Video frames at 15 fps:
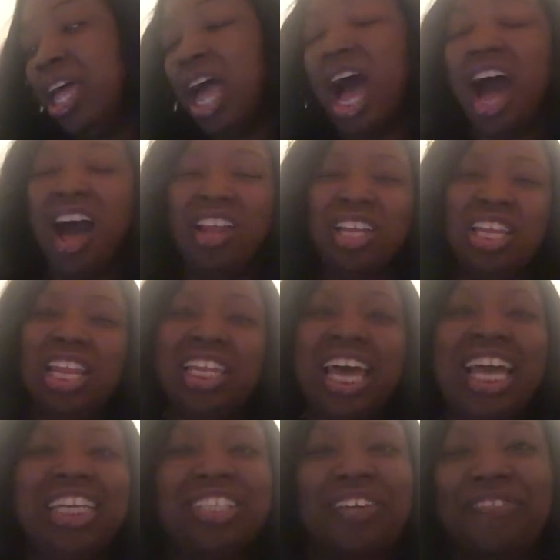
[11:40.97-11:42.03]
all of the
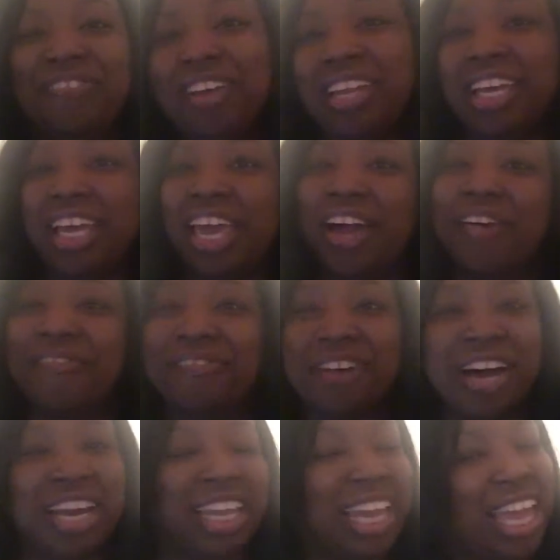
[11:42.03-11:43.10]
ladies are feeling Cal
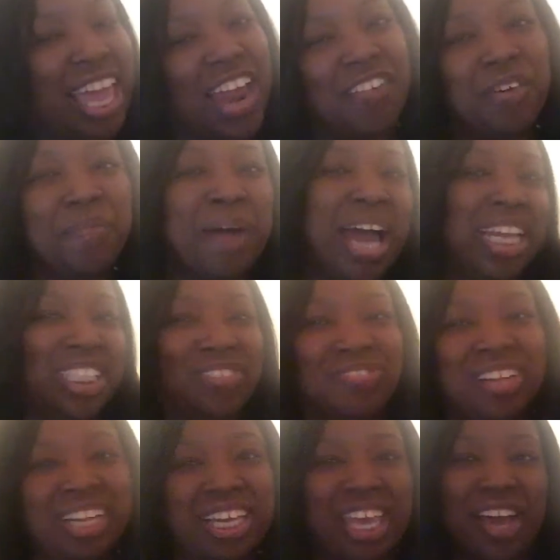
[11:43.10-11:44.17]
Funny. Like, everybody's
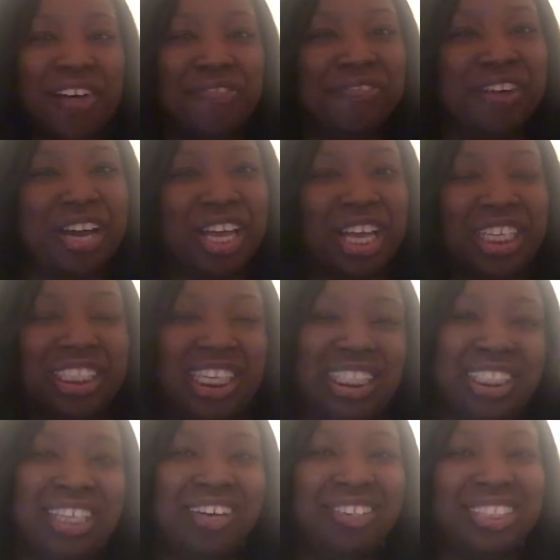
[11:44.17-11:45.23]
feeling Cal Funny because
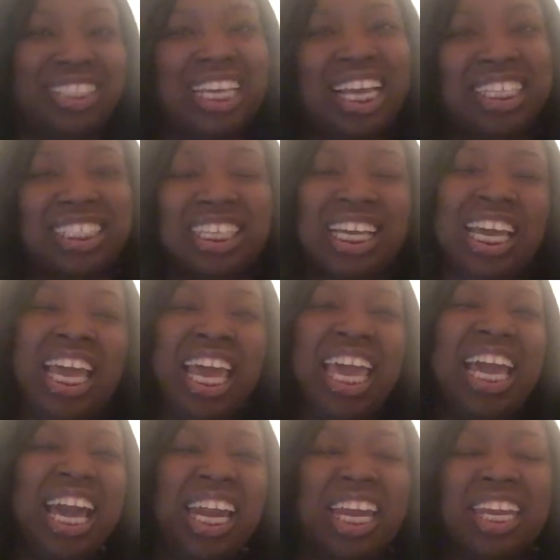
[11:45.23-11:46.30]
he's so sexy.
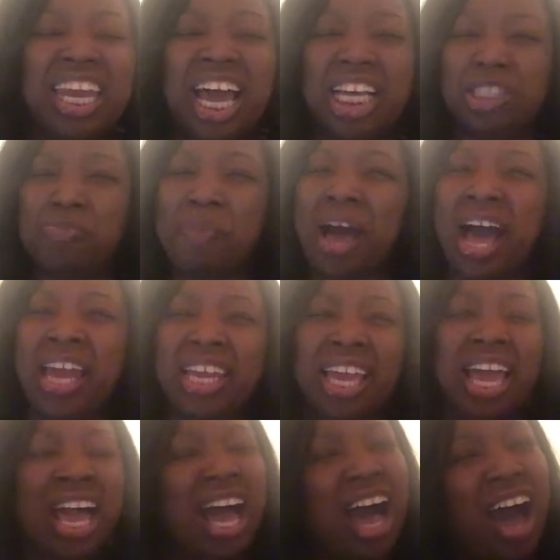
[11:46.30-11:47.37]
He got a nice body.
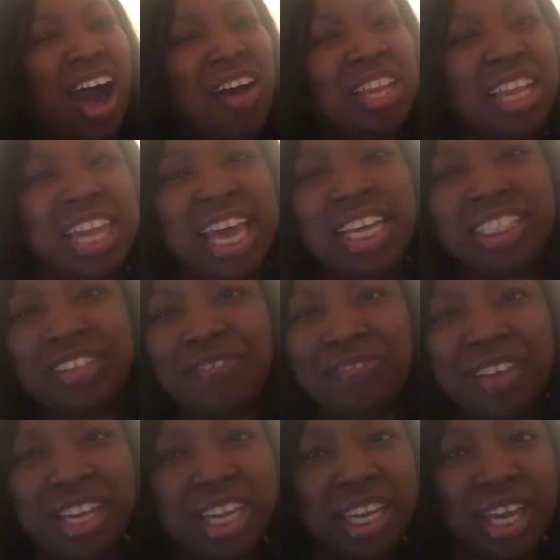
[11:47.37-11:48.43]
All the ladies are
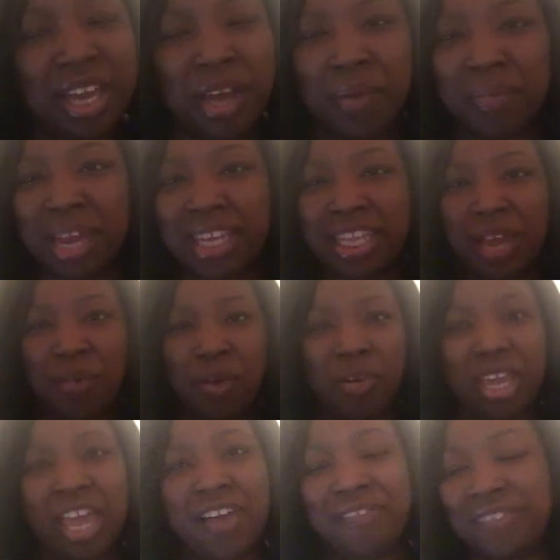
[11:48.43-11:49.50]
feeling him. Like, they
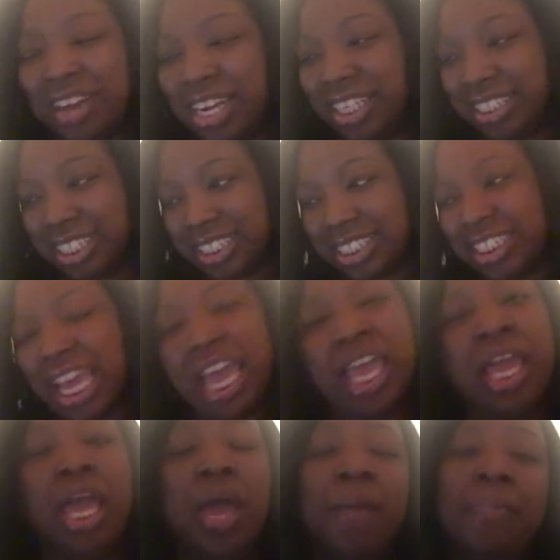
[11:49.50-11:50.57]
want Cal Funny to
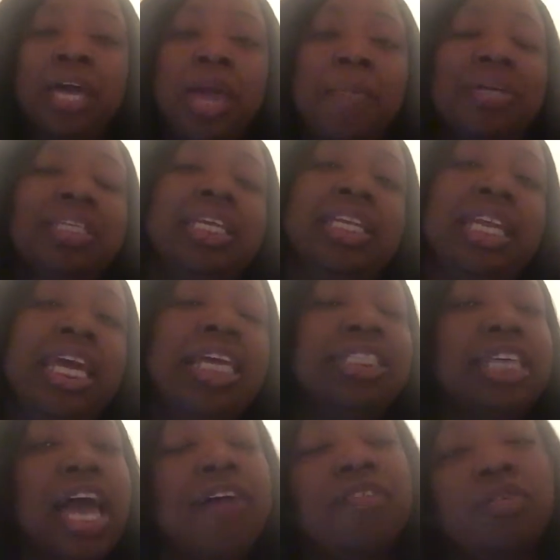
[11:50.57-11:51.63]
stay. But him and
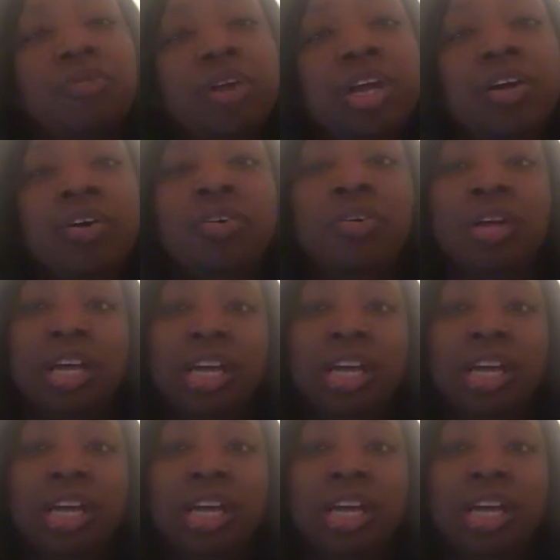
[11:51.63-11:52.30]
Denise have a real